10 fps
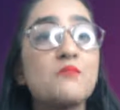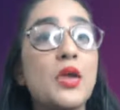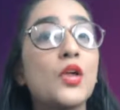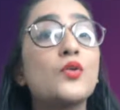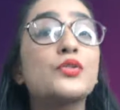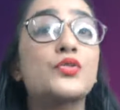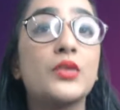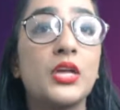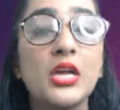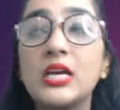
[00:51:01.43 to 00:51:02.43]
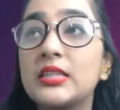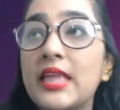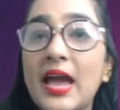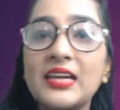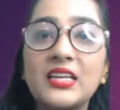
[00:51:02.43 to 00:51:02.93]
mango tree,
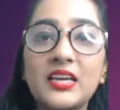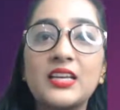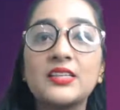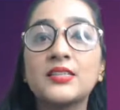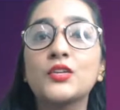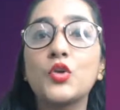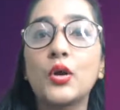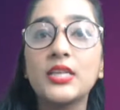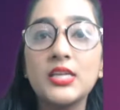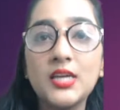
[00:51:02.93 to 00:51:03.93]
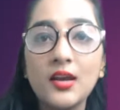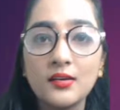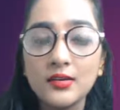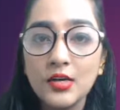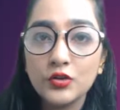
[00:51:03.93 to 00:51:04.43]
that kid is a naughty
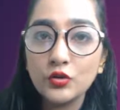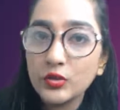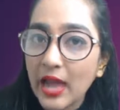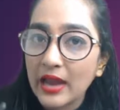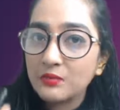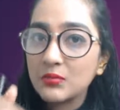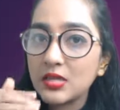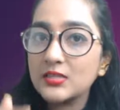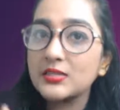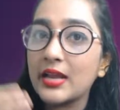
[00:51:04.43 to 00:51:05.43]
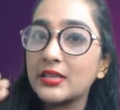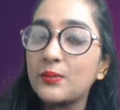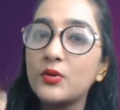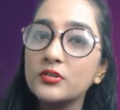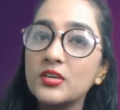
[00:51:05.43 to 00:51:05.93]
kid. So that means that the
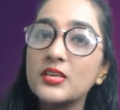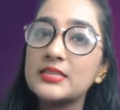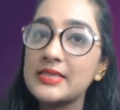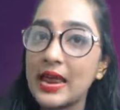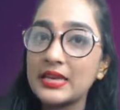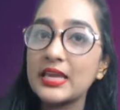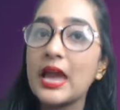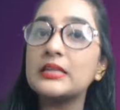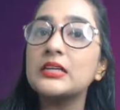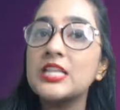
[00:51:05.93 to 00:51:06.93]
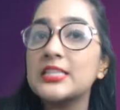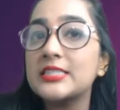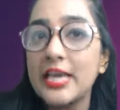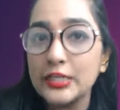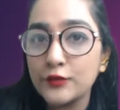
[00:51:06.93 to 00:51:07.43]
person is standing at a
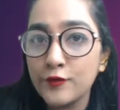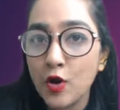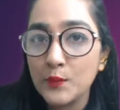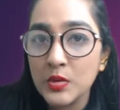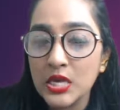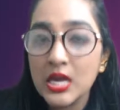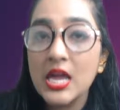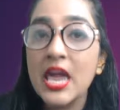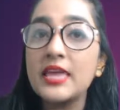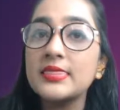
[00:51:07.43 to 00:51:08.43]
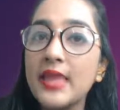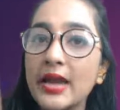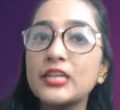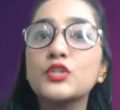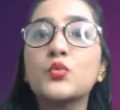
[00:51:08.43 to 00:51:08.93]
distance from me, and
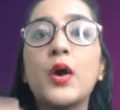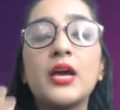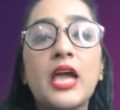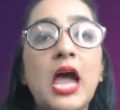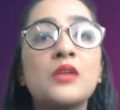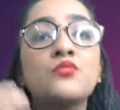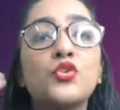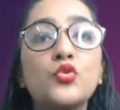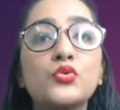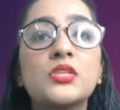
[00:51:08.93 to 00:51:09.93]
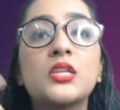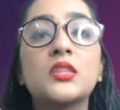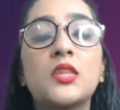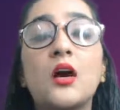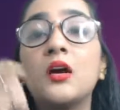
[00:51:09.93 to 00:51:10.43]
that is why I'm
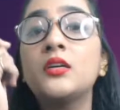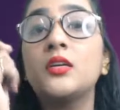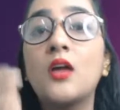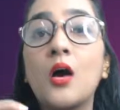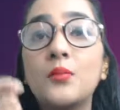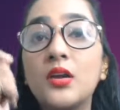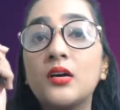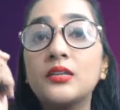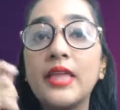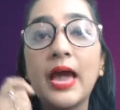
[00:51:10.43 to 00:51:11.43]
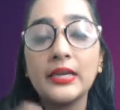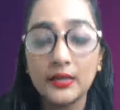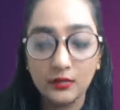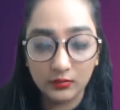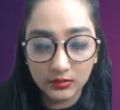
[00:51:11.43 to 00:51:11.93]
using the determiner that
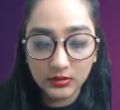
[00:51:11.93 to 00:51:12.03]
here.